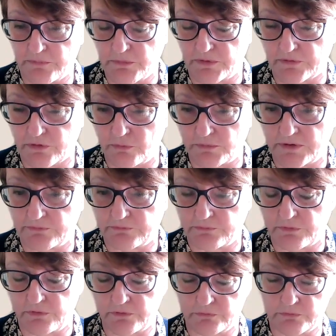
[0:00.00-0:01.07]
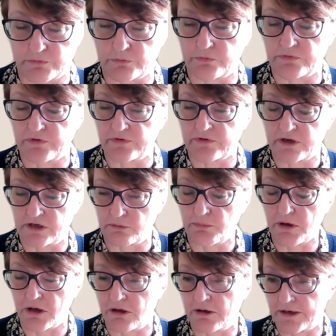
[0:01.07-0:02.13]
of the most commonly used resources, and
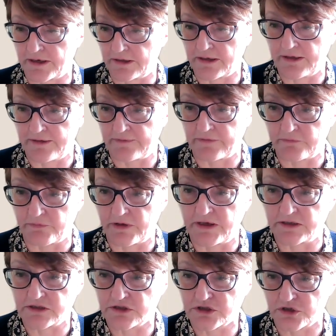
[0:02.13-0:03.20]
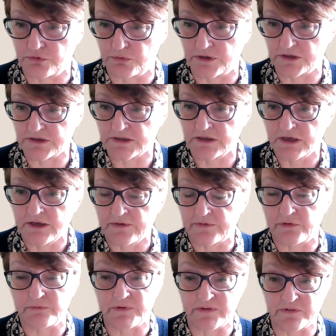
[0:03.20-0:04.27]
applying Easy Read to it.
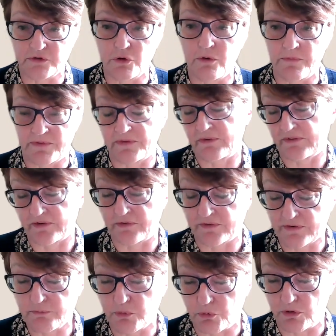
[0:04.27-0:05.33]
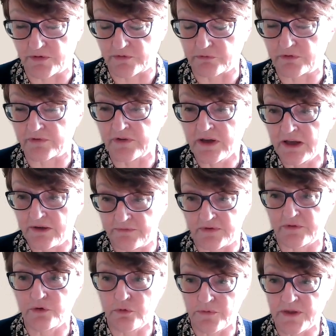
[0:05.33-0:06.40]
So if it's not, so the simple answer is, if
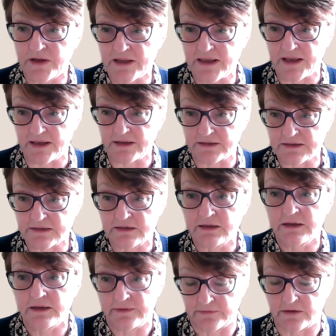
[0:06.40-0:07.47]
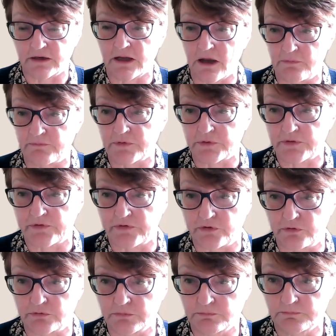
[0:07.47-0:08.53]
it's not there yet, it's going to come very
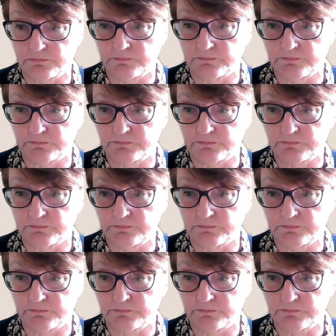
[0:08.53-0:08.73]
soon.